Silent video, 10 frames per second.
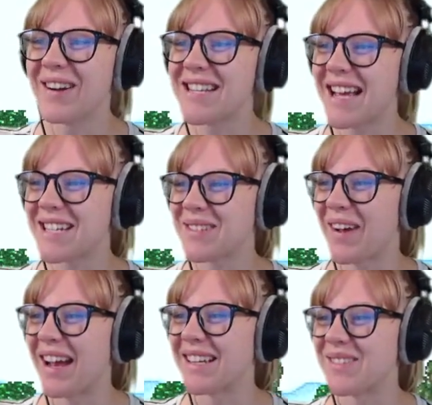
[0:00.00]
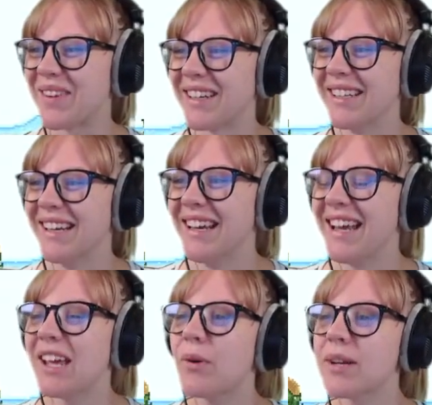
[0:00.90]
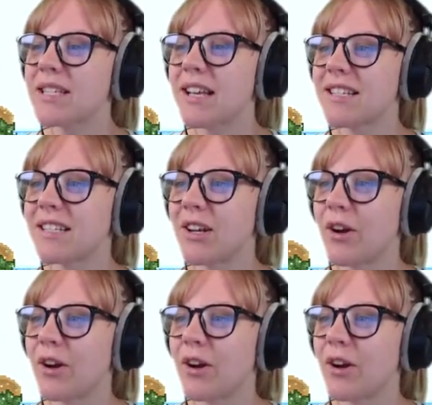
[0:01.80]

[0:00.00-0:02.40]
or is that just my husband? He always says, you